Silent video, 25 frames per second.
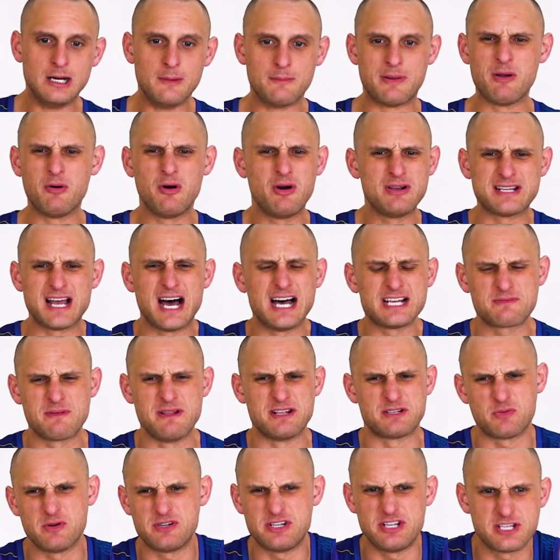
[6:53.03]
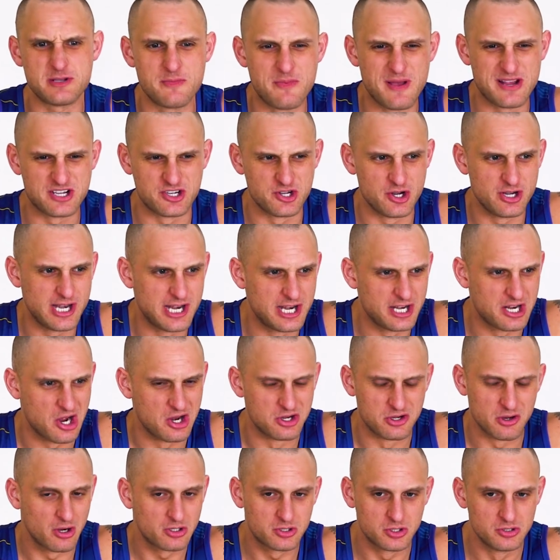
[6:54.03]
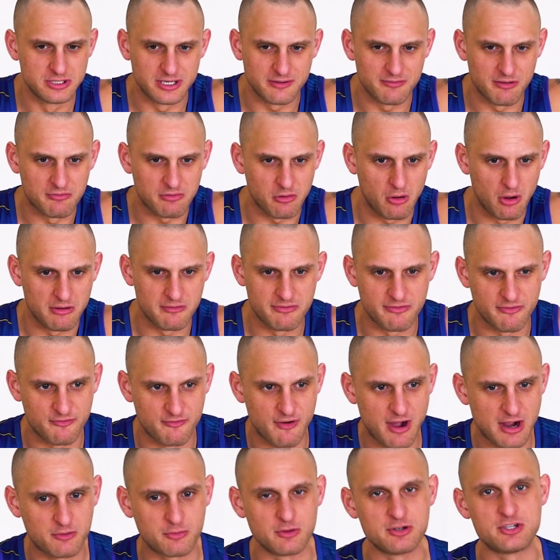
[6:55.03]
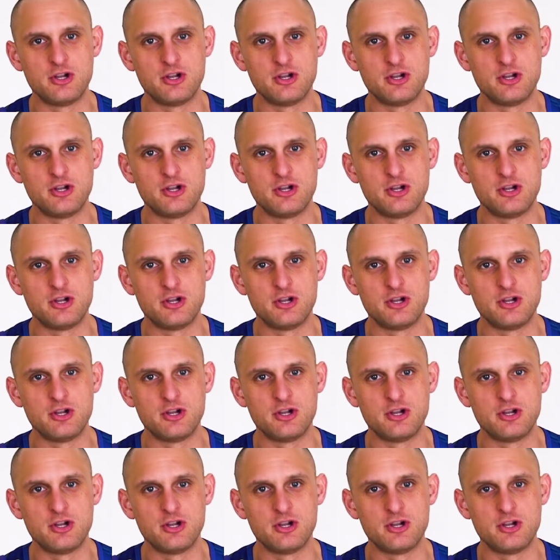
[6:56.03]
People always ask me this, which is the best uni to go to? I couldn't give a flying fuck.